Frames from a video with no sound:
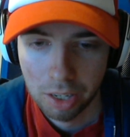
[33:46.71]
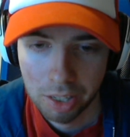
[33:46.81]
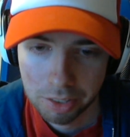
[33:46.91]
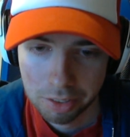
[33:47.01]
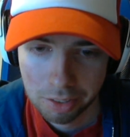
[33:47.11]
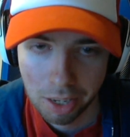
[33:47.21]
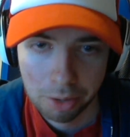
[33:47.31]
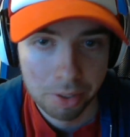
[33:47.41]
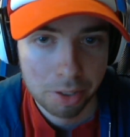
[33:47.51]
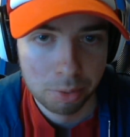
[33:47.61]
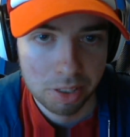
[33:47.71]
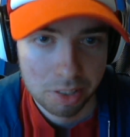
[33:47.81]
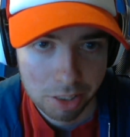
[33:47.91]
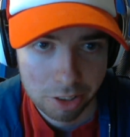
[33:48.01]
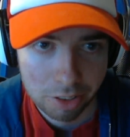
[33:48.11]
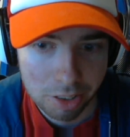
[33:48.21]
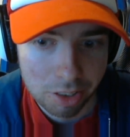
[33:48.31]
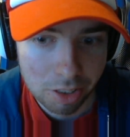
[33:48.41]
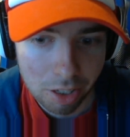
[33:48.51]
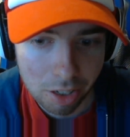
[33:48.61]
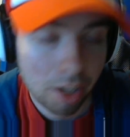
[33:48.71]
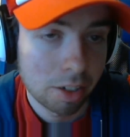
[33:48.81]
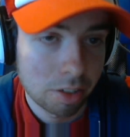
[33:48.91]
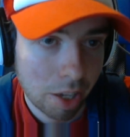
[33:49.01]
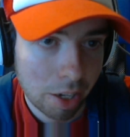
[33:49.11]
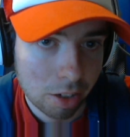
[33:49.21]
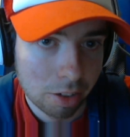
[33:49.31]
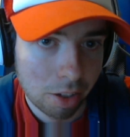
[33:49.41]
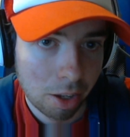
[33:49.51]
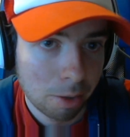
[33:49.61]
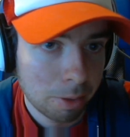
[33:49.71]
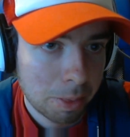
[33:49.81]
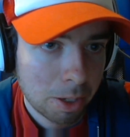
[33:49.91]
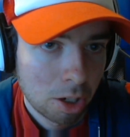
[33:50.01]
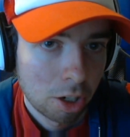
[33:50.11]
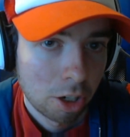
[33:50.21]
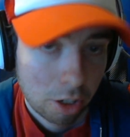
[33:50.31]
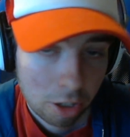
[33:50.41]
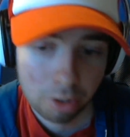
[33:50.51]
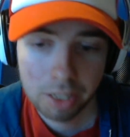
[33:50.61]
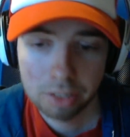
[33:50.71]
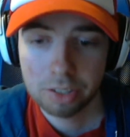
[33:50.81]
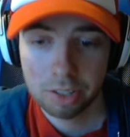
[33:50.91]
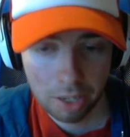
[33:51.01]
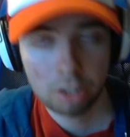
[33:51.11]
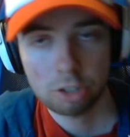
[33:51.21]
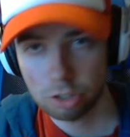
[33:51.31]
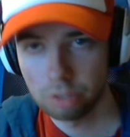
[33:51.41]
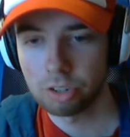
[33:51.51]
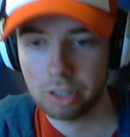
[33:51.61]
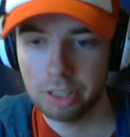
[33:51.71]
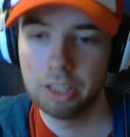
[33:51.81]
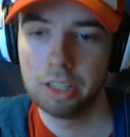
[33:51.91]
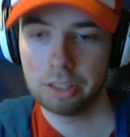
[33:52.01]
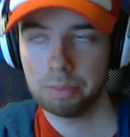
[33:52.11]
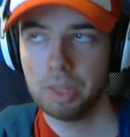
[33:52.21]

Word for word: And uh, now the next one is actually uh, entitled uh, Korean Style Server Cleaning.